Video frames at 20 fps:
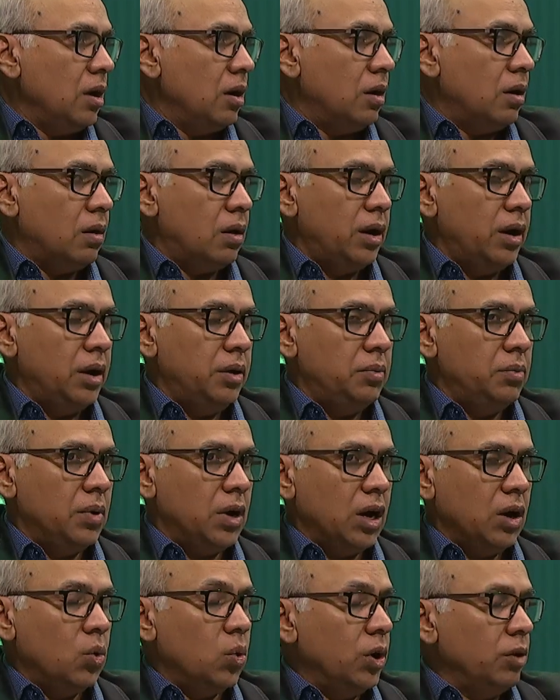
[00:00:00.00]
or
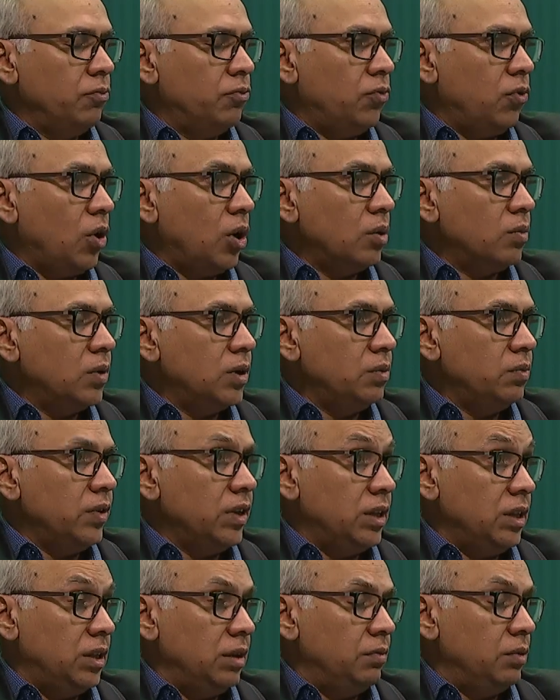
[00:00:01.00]
going forward,
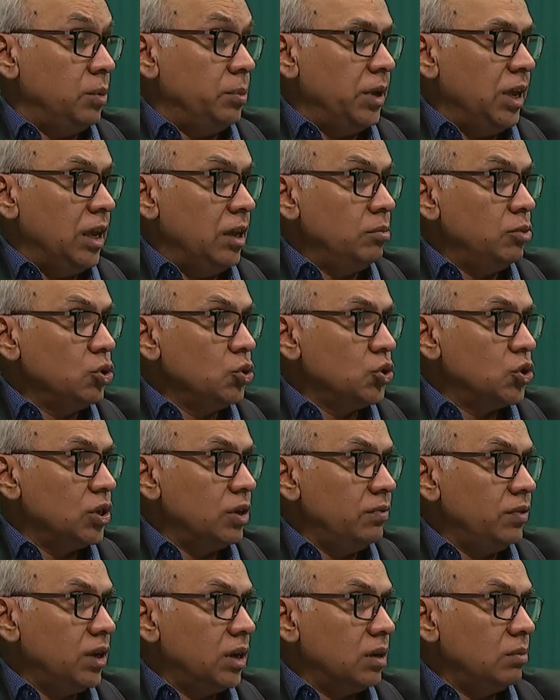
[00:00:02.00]
whether they will be able to
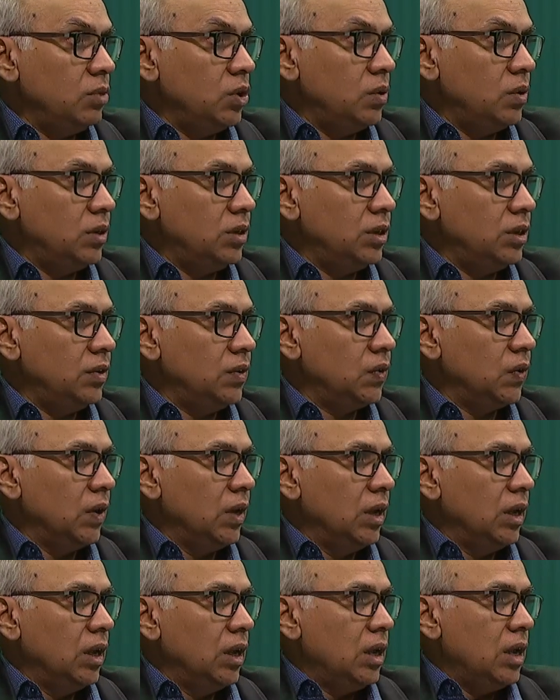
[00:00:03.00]
serve their communities.
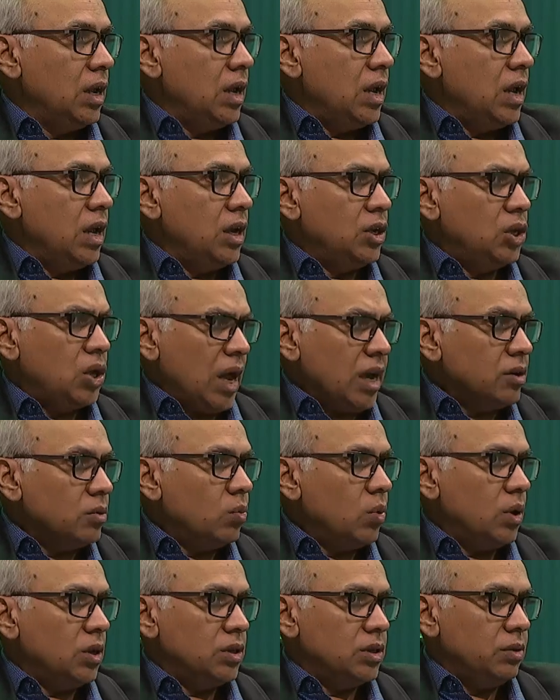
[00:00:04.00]
That
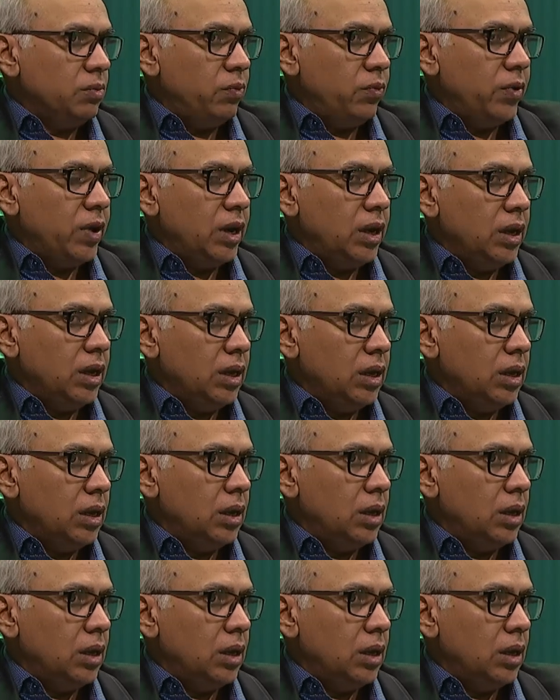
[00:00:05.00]
was a very,